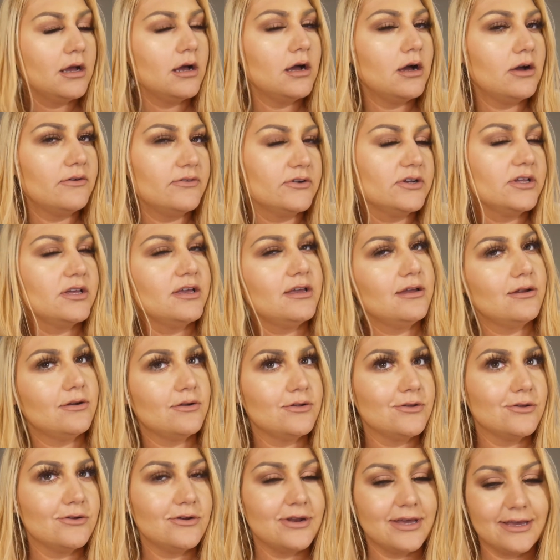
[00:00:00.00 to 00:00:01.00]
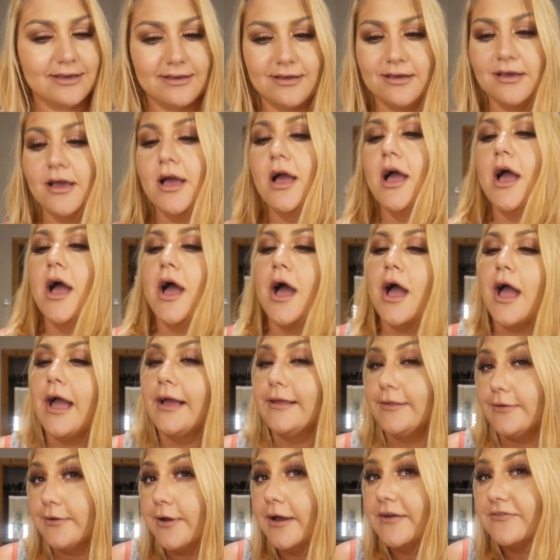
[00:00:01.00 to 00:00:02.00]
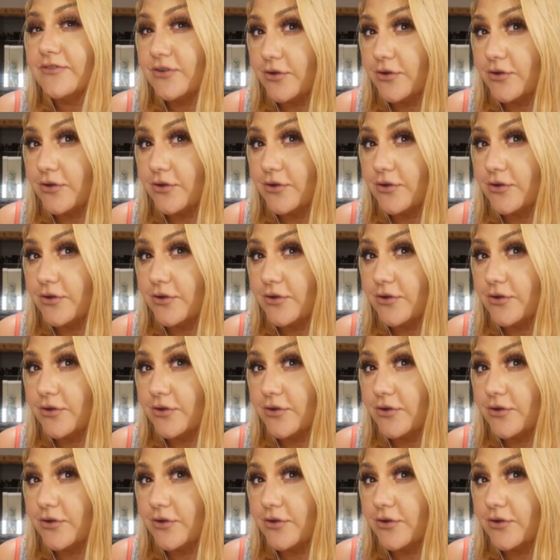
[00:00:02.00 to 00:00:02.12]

over here on your neck, and you have